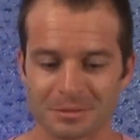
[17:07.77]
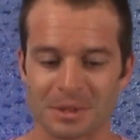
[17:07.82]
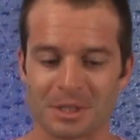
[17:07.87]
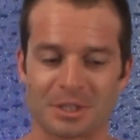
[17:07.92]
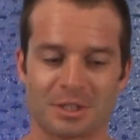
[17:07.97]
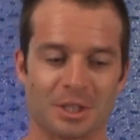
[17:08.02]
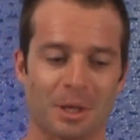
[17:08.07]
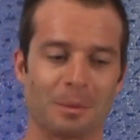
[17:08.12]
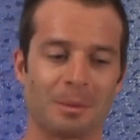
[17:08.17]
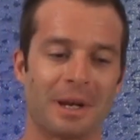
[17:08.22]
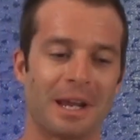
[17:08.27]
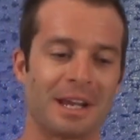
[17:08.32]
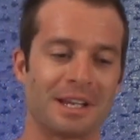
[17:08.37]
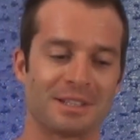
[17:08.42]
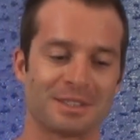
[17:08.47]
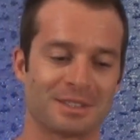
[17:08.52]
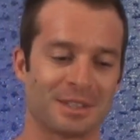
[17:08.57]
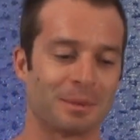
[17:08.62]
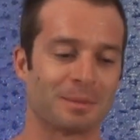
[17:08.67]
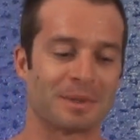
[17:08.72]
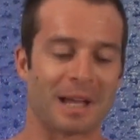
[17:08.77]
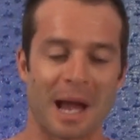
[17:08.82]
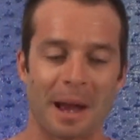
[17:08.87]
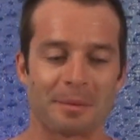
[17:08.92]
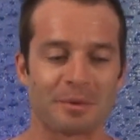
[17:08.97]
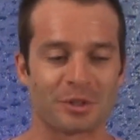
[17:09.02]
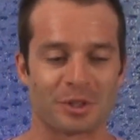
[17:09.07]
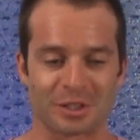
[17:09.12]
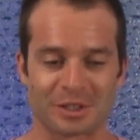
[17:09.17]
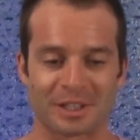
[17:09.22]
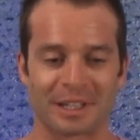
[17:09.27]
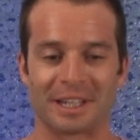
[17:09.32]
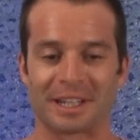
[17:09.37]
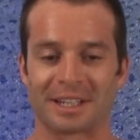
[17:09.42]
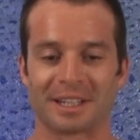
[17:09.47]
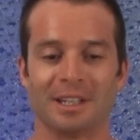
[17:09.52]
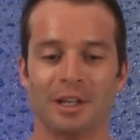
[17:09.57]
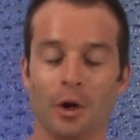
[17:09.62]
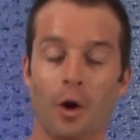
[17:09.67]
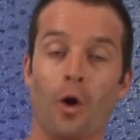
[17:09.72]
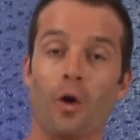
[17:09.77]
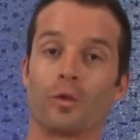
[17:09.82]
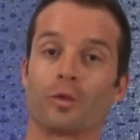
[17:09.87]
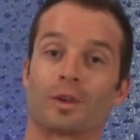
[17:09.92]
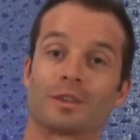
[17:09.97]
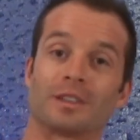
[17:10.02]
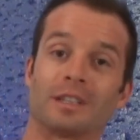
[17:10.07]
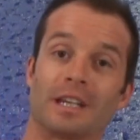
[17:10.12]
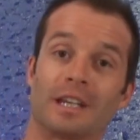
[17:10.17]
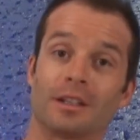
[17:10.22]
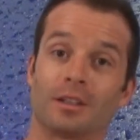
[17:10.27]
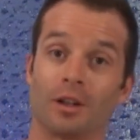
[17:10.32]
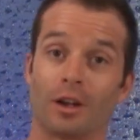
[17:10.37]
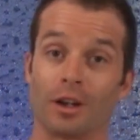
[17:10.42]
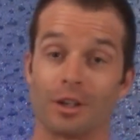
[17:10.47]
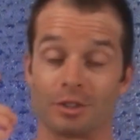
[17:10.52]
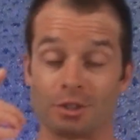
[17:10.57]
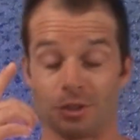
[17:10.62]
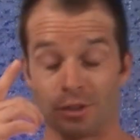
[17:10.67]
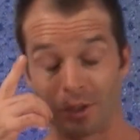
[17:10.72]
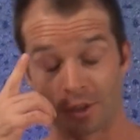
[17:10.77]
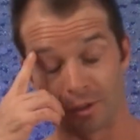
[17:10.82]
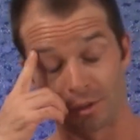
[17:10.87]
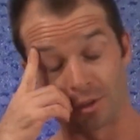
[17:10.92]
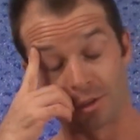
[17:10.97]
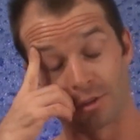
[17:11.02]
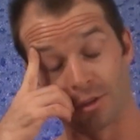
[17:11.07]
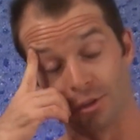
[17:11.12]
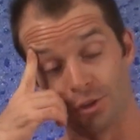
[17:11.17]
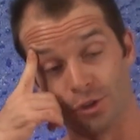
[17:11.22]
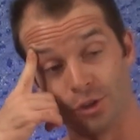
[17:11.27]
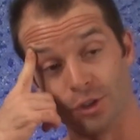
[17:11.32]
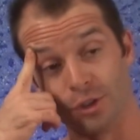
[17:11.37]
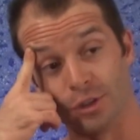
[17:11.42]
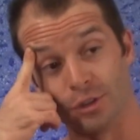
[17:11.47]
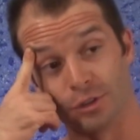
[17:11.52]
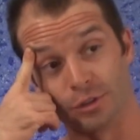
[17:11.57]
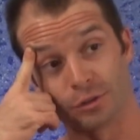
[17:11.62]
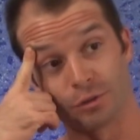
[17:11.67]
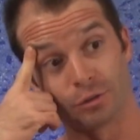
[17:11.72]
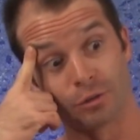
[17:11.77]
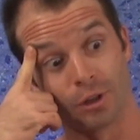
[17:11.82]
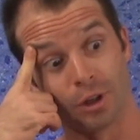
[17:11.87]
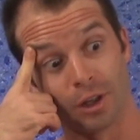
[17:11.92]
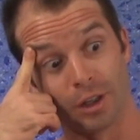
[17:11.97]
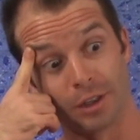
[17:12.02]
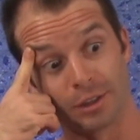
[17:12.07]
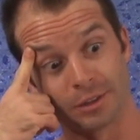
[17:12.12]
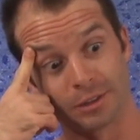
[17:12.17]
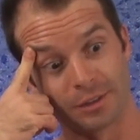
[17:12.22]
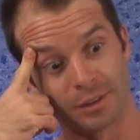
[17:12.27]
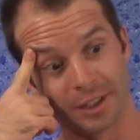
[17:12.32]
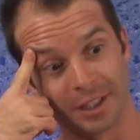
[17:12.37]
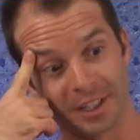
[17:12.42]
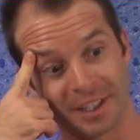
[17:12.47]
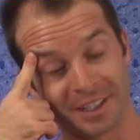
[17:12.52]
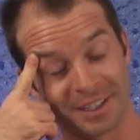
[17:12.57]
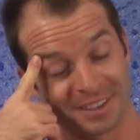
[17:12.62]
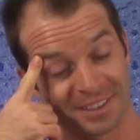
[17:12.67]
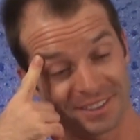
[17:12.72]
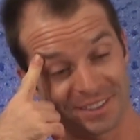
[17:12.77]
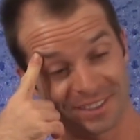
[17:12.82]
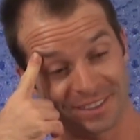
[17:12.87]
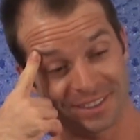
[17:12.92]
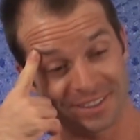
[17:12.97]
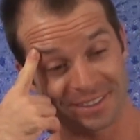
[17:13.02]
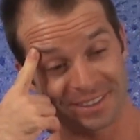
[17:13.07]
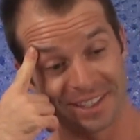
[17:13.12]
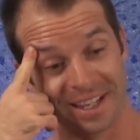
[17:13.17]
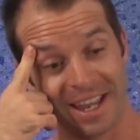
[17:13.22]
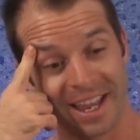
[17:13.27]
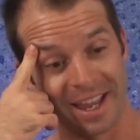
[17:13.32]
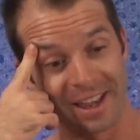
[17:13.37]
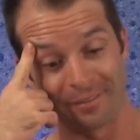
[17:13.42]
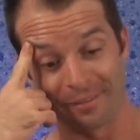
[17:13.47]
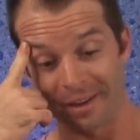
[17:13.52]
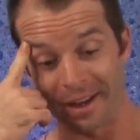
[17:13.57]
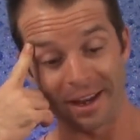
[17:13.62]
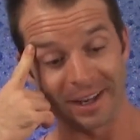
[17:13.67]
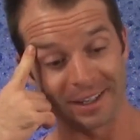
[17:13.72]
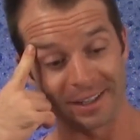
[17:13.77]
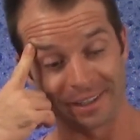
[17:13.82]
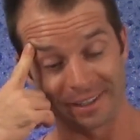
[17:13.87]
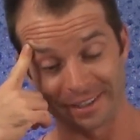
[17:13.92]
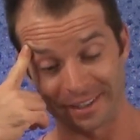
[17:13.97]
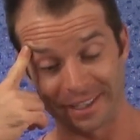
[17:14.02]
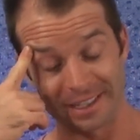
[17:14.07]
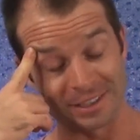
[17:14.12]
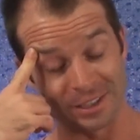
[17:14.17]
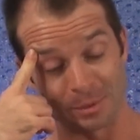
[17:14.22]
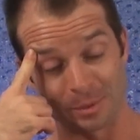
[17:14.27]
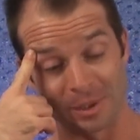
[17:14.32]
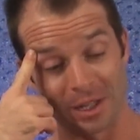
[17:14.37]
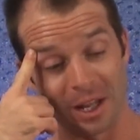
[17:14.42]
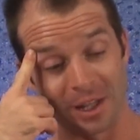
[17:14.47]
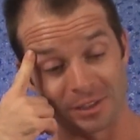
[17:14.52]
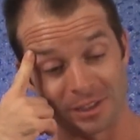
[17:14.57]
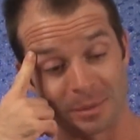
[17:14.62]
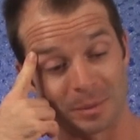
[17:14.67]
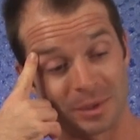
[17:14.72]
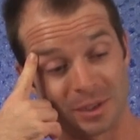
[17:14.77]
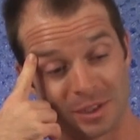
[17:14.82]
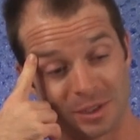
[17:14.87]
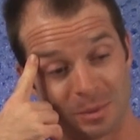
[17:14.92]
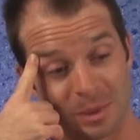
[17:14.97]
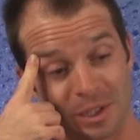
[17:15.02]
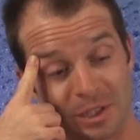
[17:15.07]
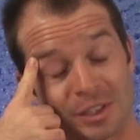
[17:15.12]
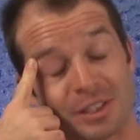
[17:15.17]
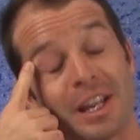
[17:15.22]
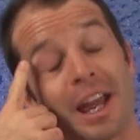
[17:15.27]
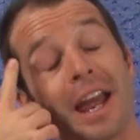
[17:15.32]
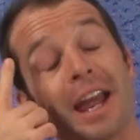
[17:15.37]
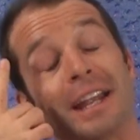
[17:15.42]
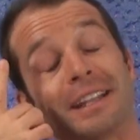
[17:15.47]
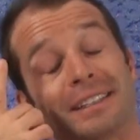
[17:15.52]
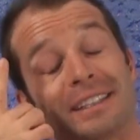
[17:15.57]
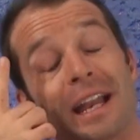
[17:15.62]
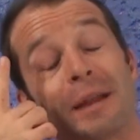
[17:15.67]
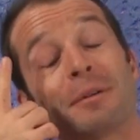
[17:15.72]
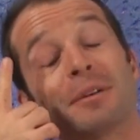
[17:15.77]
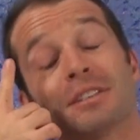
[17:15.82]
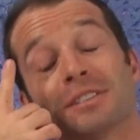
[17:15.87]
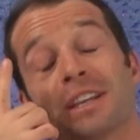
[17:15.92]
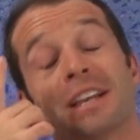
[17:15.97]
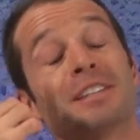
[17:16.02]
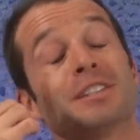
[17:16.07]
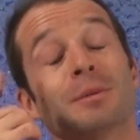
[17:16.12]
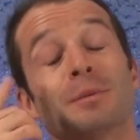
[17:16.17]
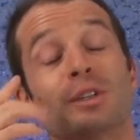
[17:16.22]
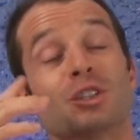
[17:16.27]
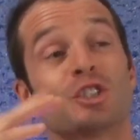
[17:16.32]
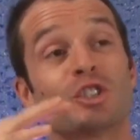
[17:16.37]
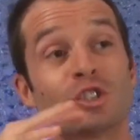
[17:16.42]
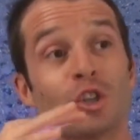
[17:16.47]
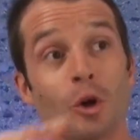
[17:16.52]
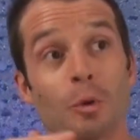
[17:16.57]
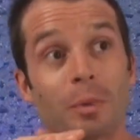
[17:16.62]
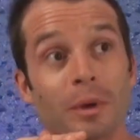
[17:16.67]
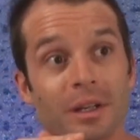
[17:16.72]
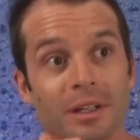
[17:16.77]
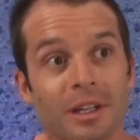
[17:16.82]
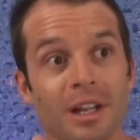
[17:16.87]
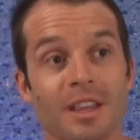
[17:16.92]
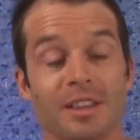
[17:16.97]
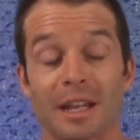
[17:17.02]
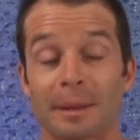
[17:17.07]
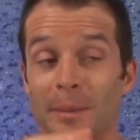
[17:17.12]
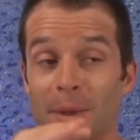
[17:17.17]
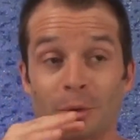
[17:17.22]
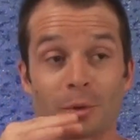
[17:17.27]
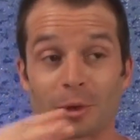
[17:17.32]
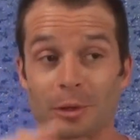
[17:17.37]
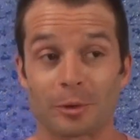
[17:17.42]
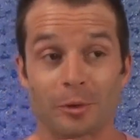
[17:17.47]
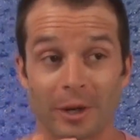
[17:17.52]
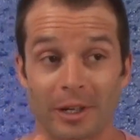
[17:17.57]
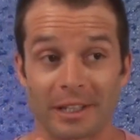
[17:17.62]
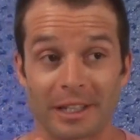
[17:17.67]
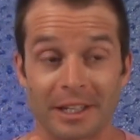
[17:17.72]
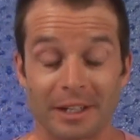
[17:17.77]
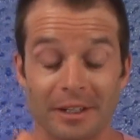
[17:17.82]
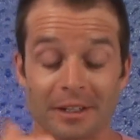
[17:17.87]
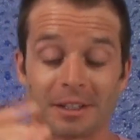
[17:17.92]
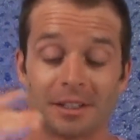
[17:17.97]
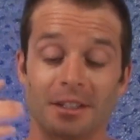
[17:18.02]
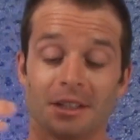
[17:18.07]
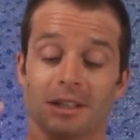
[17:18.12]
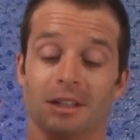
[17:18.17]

Sometimes just like over at the in-laws, you're like, just Jesus Christ. Like if I get someone else, I'm just be tanked. I need to say something stupid that I'm going to regret later.